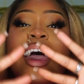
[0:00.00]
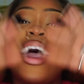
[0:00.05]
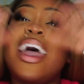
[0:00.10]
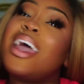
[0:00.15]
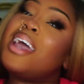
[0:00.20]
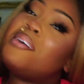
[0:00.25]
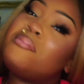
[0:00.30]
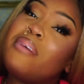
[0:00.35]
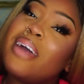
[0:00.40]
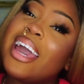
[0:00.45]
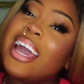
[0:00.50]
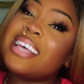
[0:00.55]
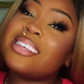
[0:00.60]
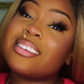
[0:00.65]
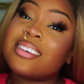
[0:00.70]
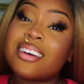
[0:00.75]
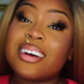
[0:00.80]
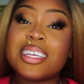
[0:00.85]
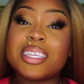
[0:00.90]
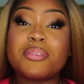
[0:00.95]
Hey babe, it's
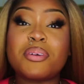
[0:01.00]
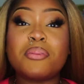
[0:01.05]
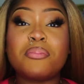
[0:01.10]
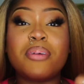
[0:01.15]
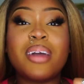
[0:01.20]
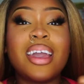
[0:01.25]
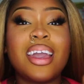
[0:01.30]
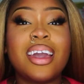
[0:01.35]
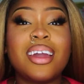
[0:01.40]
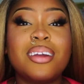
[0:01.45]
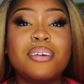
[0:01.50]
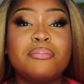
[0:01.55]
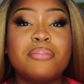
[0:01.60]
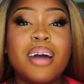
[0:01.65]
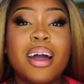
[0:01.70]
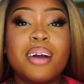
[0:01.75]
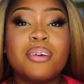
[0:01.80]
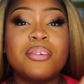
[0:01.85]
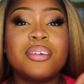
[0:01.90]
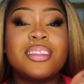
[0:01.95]
your girl's babe, and I'm
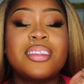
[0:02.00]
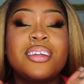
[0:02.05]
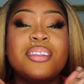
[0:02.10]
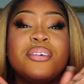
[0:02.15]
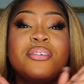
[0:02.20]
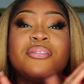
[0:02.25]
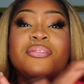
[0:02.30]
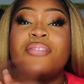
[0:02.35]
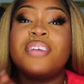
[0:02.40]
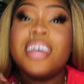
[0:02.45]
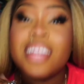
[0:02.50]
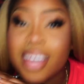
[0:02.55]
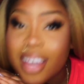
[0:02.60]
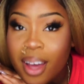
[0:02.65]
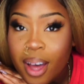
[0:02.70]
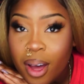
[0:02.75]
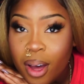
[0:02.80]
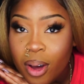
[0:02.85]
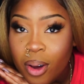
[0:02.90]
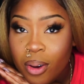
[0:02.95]
back with another video.
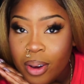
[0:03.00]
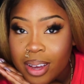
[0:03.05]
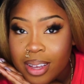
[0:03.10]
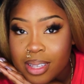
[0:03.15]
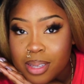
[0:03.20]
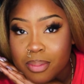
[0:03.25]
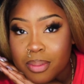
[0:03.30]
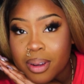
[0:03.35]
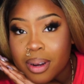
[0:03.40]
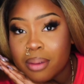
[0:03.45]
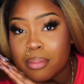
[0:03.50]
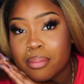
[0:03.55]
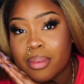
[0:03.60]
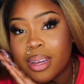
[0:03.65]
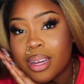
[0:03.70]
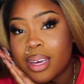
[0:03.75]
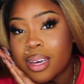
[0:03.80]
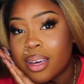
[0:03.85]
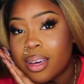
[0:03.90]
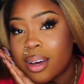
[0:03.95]
It's been a
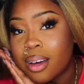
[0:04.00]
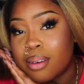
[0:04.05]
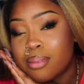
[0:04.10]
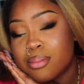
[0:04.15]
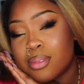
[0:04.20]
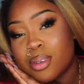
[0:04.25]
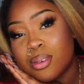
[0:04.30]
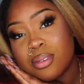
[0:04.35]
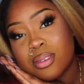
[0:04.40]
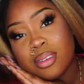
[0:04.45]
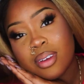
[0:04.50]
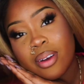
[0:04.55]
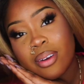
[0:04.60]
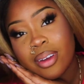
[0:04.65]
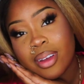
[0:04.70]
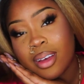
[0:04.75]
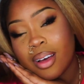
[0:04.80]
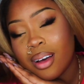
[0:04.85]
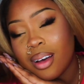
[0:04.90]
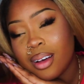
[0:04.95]
minute. I'm so
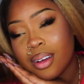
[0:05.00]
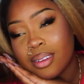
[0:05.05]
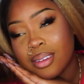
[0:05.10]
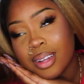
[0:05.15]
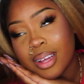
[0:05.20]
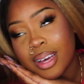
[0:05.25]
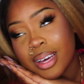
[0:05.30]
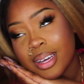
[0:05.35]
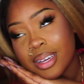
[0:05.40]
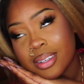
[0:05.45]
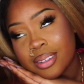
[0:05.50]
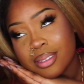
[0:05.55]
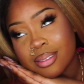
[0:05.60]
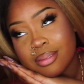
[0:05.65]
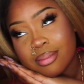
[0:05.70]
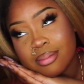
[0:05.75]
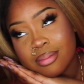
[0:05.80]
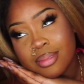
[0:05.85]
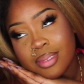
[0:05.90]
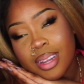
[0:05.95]
sorry, y'all. Like,
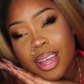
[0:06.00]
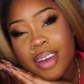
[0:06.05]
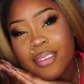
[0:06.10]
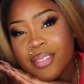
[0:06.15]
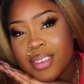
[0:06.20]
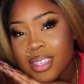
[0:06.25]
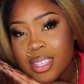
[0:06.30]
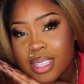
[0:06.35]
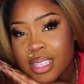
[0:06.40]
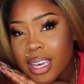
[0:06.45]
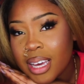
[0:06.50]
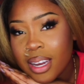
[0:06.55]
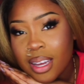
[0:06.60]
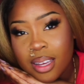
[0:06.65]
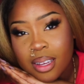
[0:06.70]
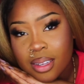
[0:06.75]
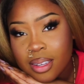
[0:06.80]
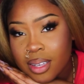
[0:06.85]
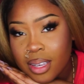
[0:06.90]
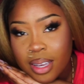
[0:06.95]
life is
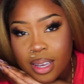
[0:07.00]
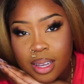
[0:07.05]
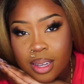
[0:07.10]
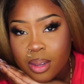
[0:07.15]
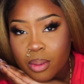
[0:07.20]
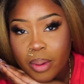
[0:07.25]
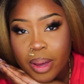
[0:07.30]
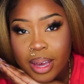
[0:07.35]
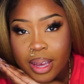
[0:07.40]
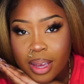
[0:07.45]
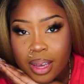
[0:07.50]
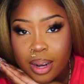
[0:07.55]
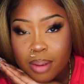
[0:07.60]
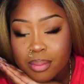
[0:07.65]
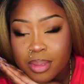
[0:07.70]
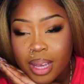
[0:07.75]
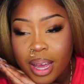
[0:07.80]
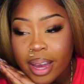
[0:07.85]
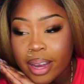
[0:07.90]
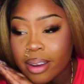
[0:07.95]
getting in the way and I'm
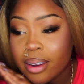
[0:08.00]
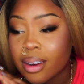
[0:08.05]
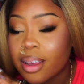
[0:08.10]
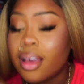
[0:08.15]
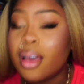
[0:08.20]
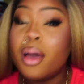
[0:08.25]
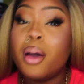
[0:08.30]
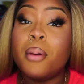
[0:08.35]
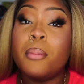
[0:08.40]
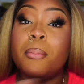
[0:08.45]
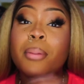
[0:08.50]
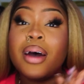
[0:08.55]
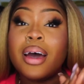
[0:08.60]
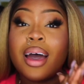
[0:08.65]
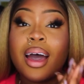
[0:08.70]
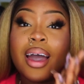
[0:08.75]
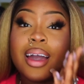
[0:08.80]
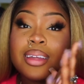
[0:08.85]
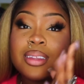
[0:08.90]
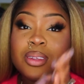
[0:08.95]
tired, but
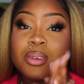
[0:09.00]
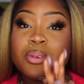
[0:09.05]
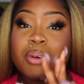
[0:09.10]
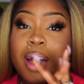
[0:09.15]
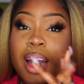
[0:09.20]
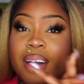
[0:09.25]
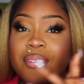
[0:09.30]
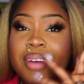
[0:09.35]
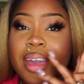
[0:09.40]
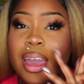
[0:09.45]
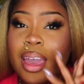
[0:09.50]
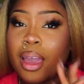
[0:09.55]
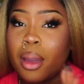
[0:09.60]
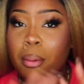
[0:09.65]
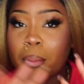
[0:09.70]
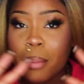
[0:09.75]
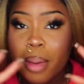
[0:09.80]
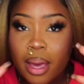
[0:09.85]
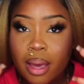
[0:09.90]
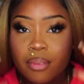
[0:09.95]
I do have a
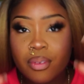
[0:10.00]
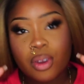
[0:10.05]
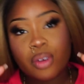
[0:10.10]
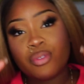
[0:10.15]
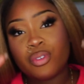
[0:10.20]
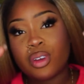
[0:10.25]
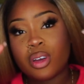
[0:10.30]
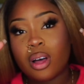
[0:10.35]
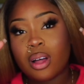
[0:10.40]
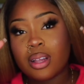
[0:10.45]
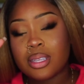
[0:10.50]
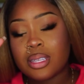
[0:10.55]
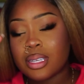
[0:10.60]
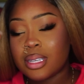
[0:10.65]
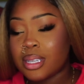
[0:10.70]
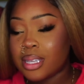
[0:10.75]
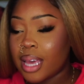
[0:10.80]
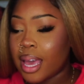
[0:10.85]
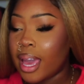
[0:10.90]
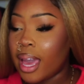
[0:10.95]
makeup video for y'all
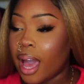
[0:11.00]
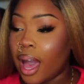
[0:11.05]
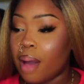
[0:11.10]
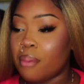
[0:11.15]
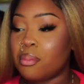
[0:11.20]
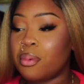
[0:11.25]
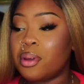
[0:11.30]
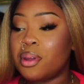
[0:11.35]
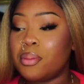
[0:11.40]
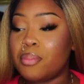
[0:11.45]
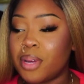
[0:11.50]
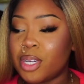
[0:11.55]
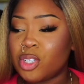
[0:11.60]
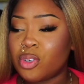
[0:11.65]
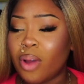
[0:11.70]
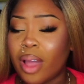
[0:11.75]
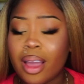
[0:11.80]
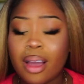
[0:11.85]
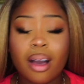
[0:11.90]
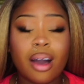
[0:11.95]
today. I'm going to be
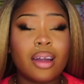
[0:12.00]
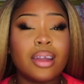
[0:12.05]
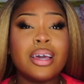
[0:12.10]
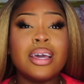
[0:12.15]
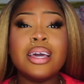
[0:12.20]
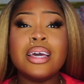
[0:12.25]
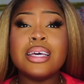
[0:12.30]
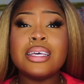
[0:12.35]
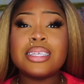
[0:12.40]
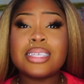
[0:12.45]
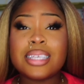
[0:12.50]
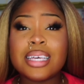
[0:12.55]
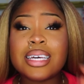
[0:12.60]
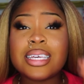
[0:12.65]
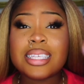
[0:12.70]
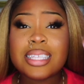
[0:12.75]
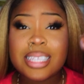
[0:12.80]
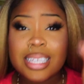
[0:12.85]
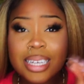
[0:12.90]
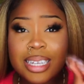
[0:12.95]
trying on
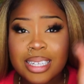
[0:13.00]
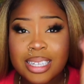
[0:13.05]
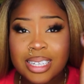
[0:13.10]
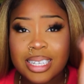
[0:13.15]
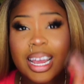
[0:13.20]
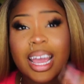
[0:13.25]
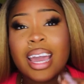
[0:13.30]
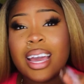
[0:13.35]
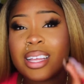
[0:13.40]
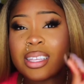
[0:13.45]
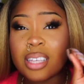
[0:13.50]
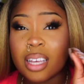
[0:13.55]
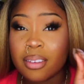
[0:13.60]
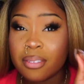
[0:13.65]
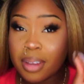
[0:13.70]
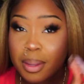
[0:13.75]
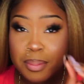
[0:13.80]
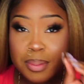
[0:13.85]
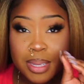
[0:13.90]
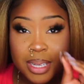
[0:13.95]
16 shades of
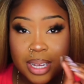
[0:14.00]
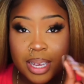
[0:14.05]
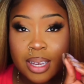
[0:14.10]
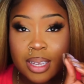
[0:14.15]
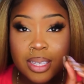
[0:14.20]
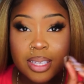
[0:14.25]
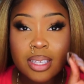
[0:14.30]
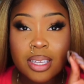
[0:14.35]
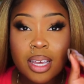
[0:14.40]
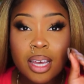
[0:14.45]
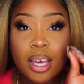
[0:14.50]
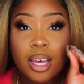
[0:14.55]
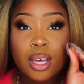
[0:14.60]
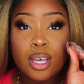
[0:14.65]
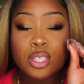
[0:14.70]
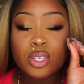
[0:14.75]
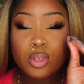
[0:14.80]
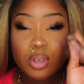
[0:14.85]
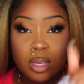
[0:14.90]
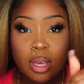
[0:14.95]
lipsticks,
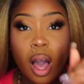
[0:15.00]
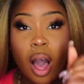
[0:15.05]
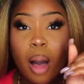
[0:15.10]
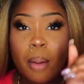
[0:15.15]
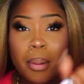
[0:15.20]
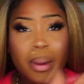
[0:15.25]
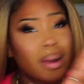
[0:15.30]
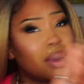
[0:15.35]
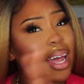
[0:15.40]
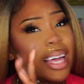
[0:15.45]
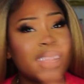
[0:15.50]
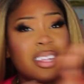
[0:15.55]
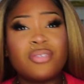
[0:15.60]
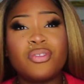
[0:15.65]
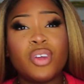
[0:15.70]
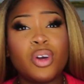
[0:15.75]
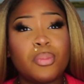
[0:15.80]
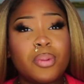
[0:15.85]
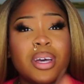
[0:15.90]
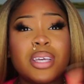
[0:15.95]
so y'all better like this
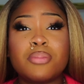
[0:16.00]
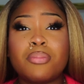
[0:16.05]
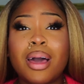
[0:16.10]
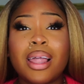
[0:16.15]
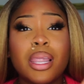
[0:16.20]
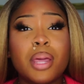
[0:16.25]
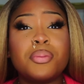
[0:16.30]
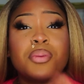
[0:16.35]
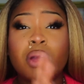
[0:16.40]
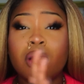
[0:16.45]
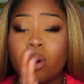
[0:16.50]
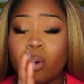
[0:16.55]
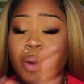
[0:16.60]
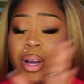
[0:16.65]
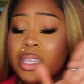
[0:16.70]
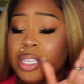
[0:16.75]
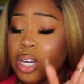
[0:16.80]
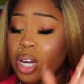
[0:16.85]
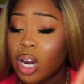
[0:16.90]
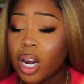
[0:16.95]
video because my lips are
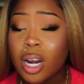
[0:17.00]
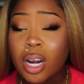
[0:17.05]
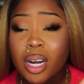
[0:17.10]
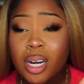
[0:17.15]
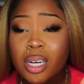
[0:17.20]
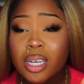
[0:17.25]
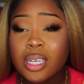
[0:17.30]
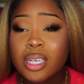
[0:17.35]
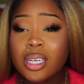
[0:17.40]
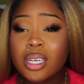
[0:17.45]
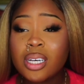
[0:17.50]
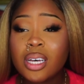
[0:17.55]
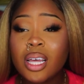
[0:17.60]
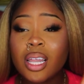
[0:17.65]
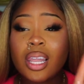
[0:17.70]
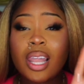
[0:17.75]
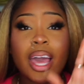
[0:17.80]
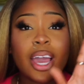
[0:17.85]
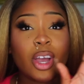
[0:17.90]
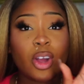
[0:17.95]
going to hurt
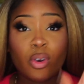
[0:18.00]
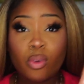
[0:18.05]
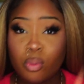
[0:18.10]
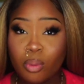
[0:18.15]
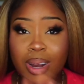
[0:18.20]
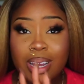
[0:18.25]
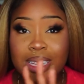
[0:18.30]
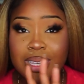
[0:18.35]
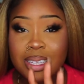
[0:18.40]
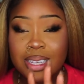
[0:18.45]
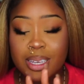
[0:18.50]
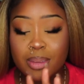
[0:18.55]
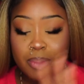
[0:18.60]
like crazy.